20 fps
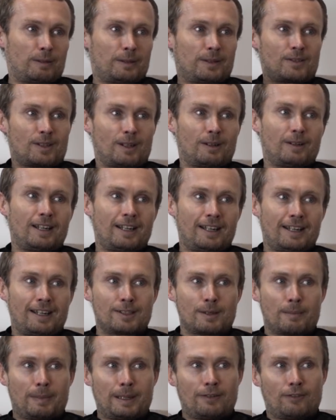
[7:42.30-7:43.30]
So it
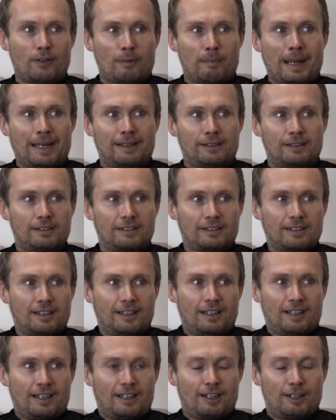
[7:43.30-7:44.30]
is a bit of a battle
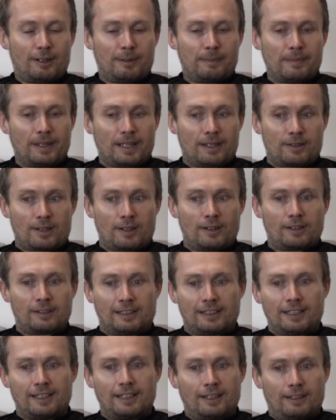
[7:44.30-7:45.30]

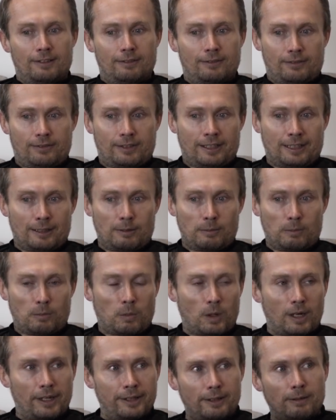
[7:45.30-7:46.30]
internally of,
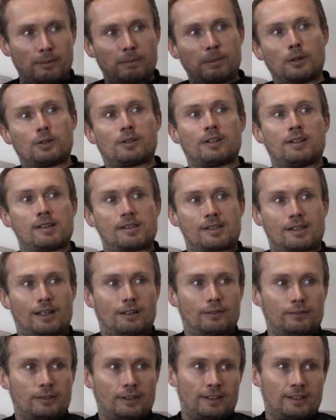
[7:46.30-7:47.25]
why you're pushing yourself.